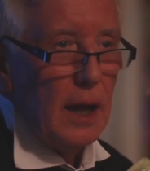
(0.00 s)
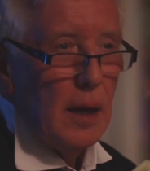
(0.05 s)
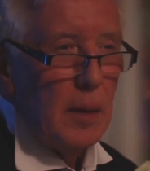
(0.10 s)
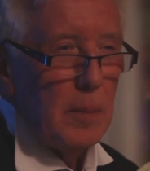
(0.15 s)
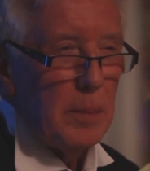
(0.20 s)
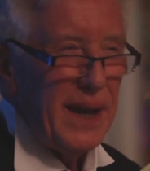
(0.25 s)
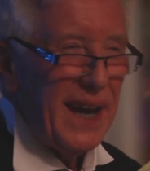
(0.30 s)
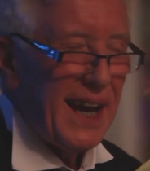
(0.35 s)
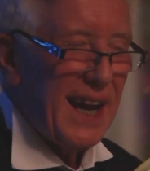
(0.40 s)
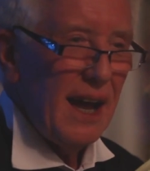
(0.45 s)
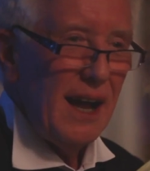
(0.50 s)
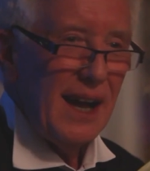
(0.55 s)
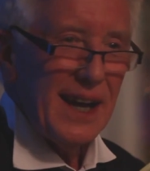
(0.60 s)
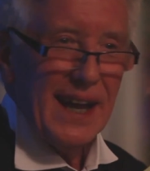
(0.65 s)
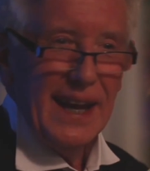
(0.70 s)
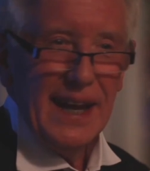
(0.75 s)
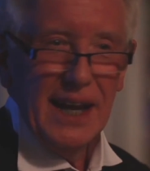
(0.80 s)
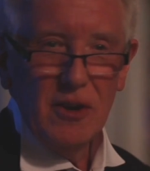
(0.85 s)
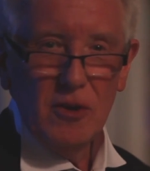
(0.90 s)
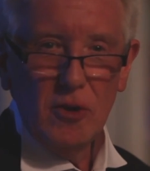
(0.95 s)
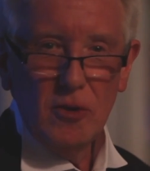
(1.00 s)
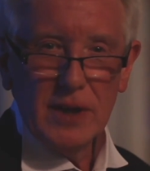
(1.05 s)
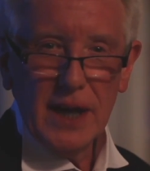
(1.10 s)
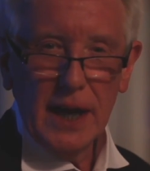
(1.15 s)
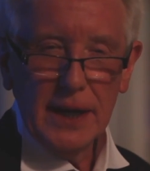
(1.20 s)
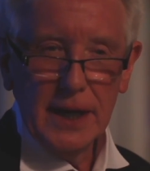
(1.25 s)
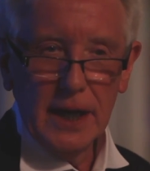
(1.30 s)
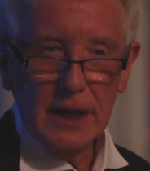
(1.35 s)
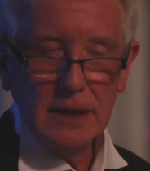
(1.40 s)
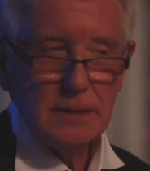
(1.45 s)
But you can't get it all,
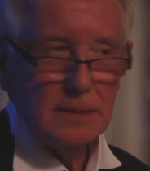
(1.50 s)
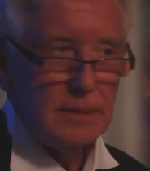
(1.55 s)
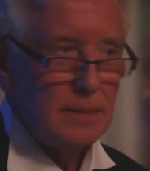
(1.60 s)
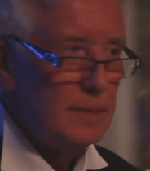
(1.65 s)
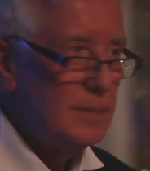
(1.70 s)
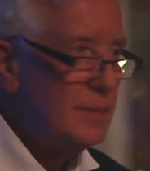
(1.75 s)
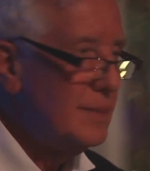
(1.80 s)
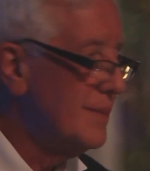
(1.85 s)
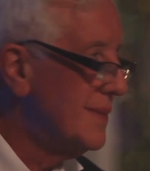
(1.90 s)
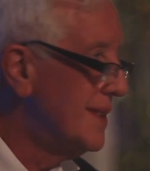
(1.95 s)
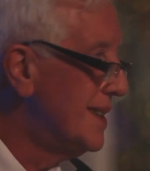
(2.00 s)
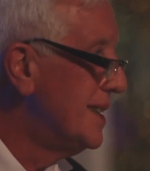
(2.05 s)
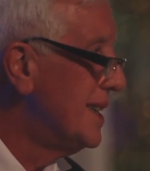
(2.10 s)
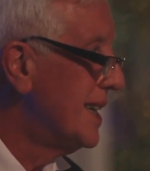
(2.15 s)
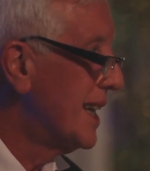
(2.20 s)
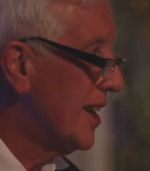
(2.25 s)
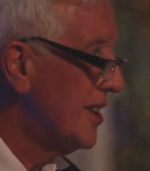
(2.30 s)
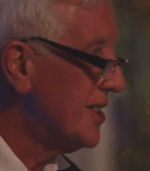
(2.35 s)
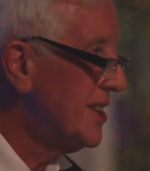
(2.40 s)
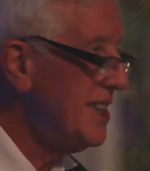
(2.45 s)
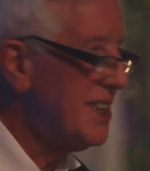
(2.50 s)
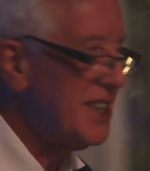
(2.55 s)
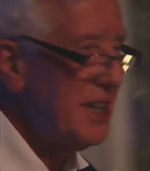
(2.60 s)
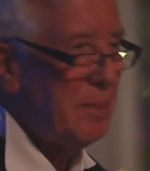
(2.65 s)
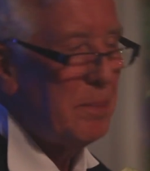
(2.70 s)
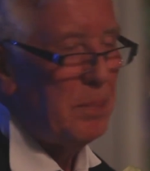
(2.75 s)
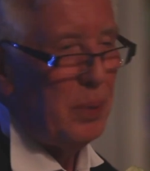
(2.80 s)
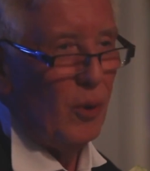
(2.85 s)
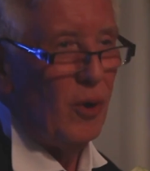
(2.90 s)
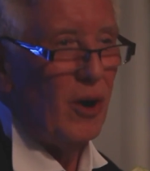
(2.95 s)
can you? Because he
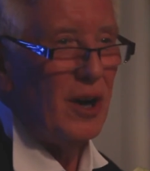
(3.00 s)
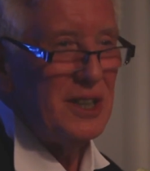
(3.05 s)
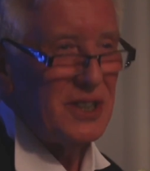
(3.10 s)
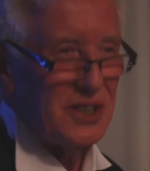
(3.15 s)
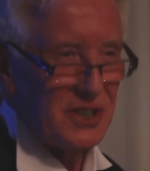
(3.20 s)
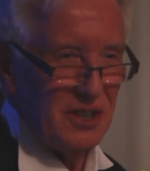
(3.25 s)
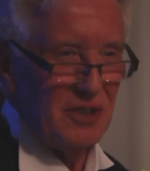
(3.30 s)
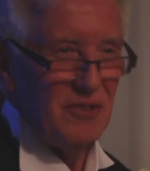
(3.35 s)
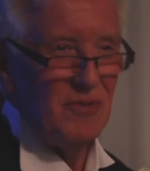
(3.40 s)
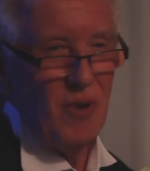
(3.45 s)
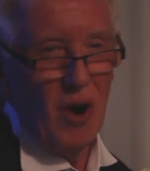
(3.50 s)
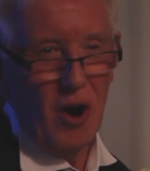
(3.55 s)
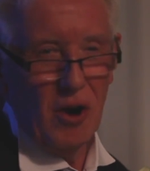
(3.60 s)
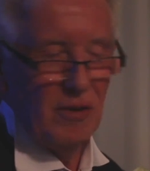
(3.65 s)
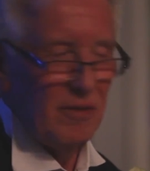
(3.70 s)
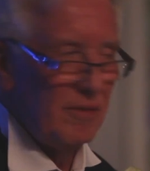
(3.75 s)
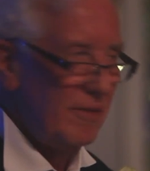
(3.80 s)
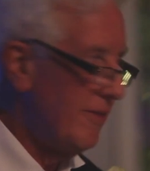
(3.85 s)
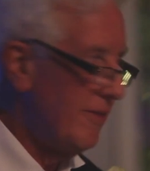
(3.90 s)
supports the wrong